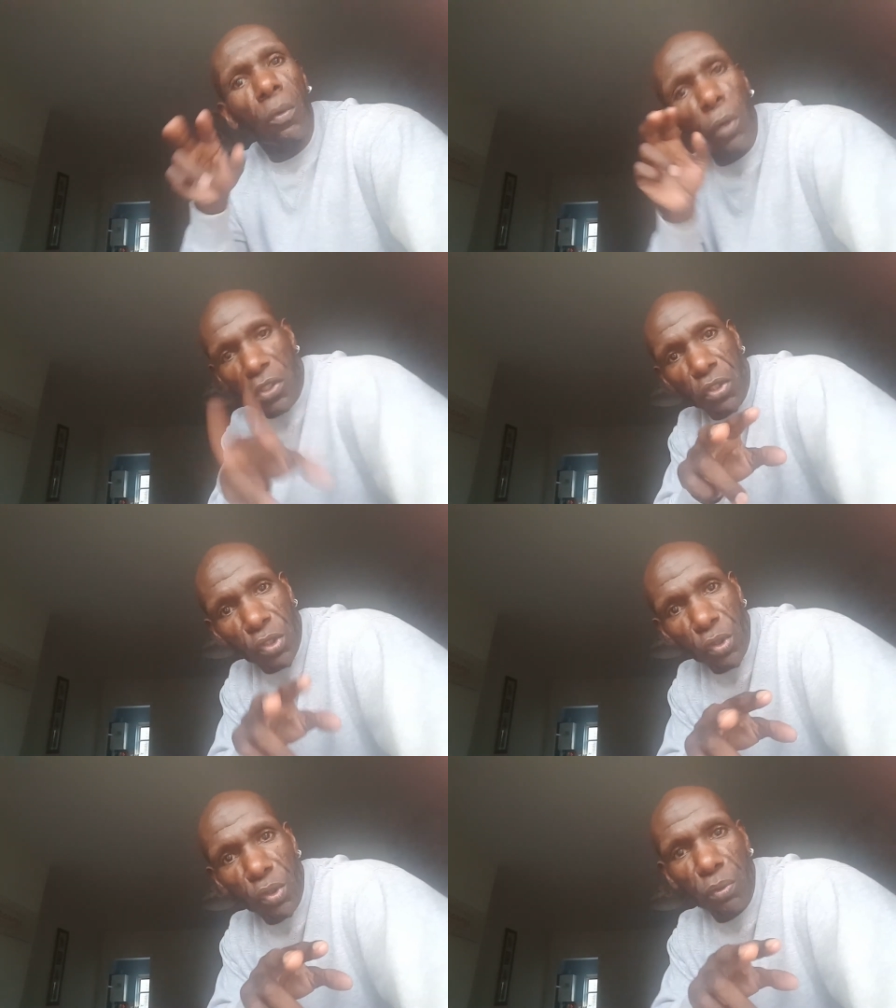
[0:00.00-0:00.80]
What you
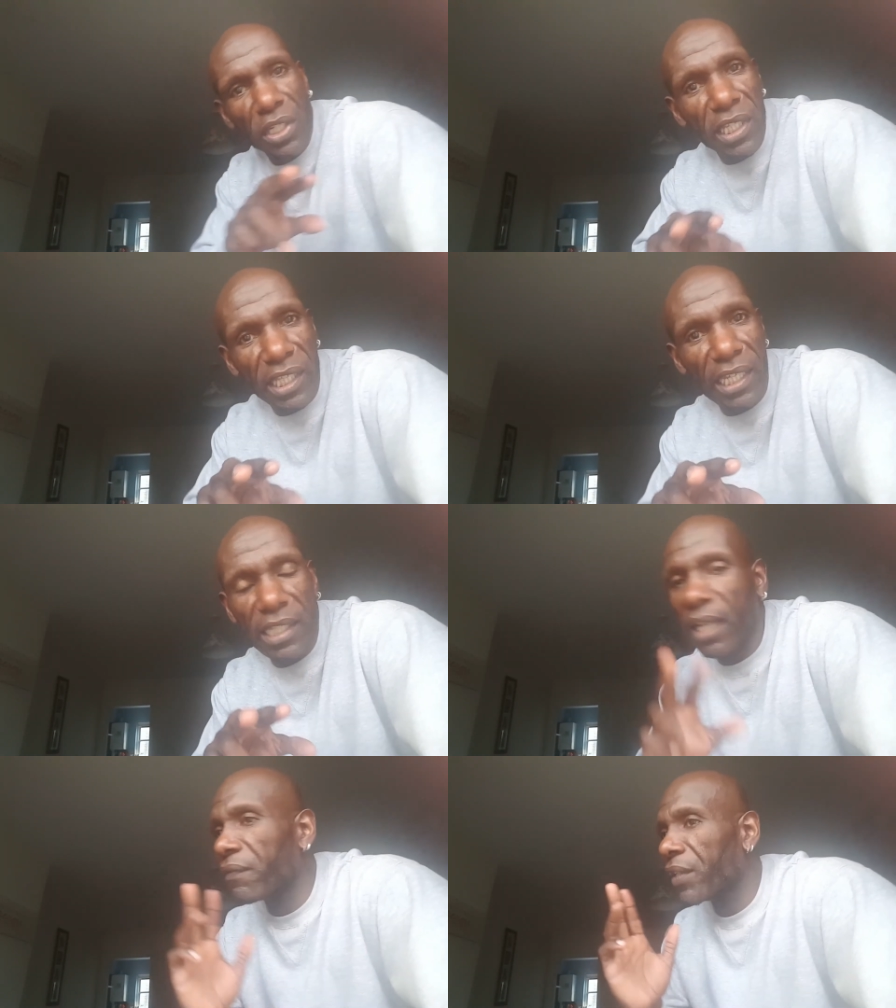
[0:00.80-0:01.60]
do with your
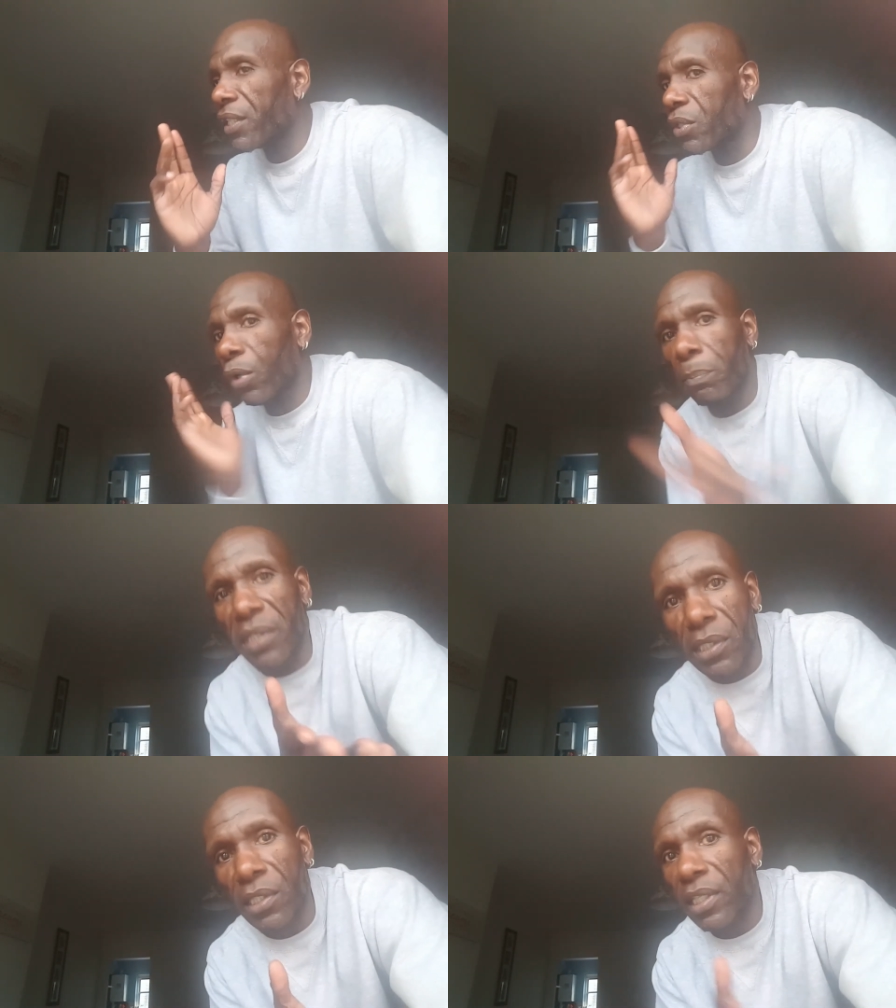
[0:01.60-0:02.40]
sex life is your
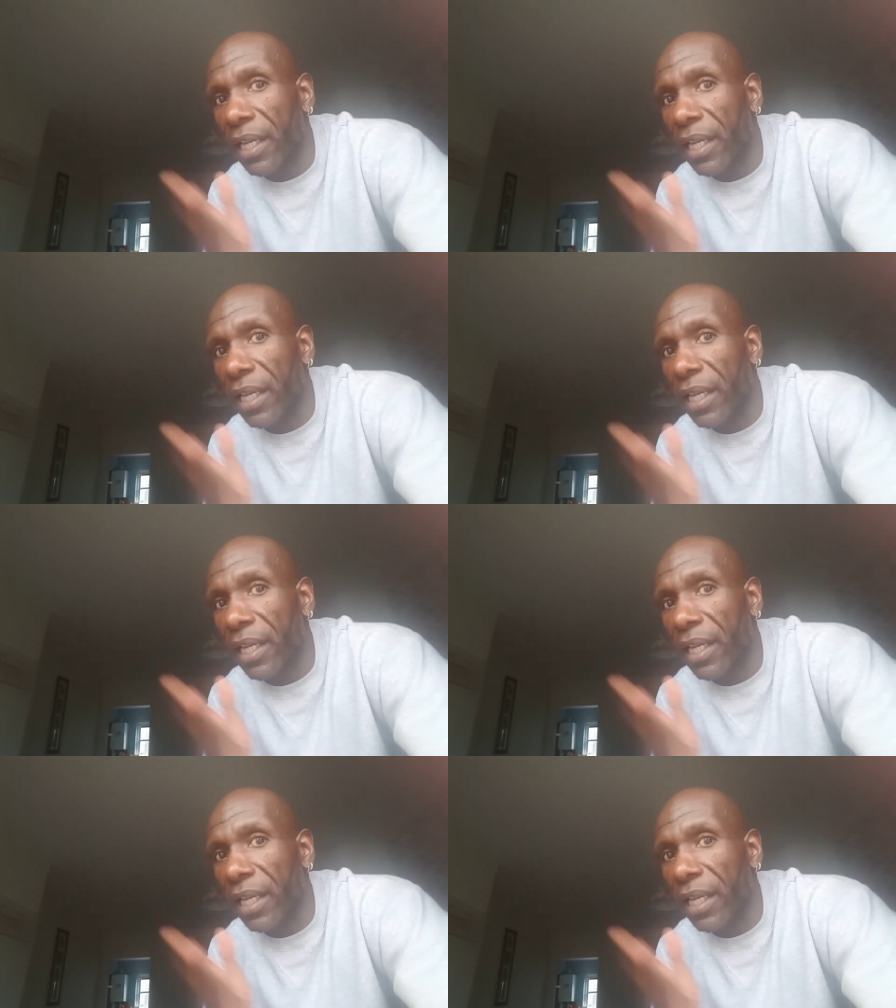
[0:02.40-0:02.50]
business